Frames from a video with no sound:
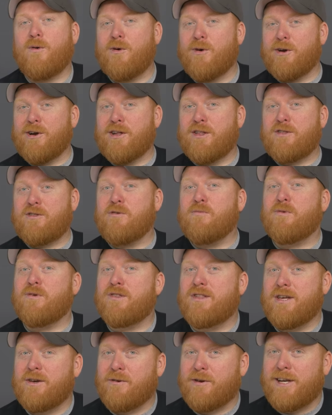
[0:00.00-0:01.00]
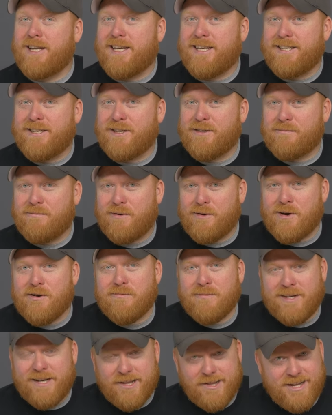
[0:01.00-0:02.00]
or a super secret hidden
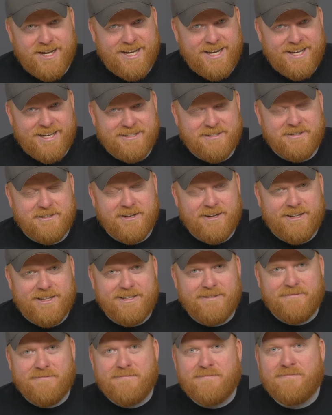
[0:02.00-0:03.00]
compartment as I like to call it.